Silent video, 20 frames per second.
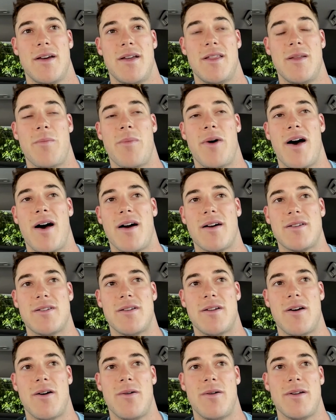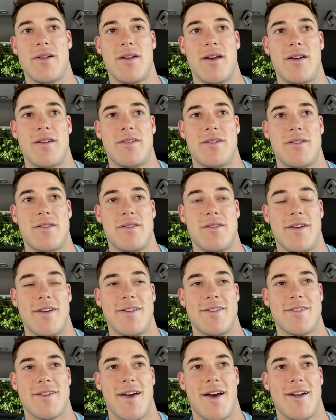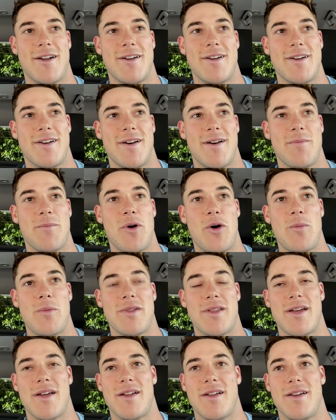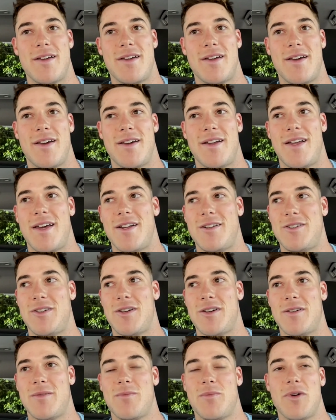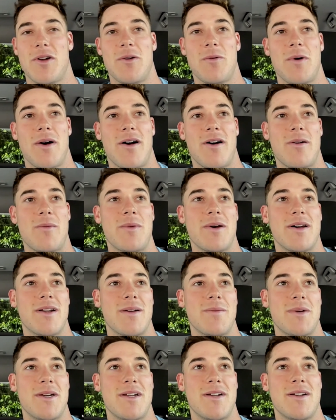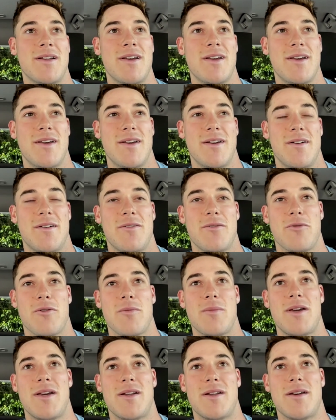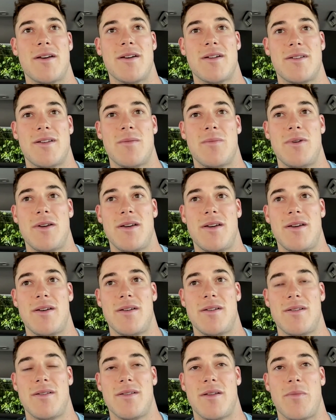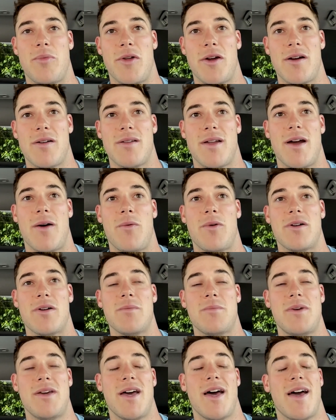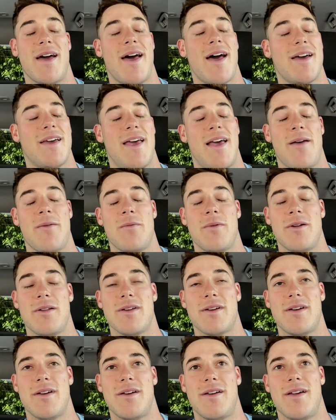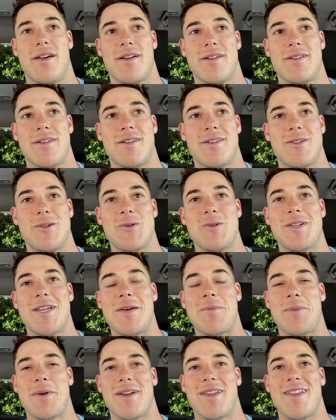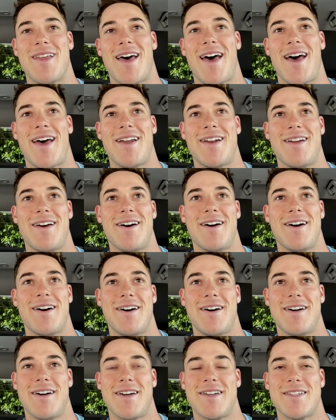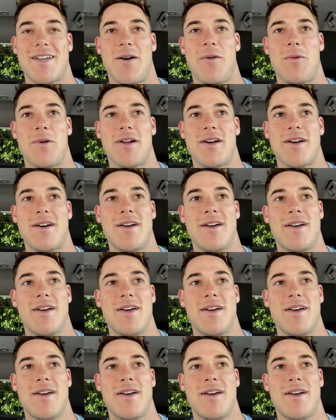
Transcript: in the box, you know, it's kind of a moment that it hits you pretty well. But I mean, for me to be the player that I want to be, I can't really get too deep into that because I want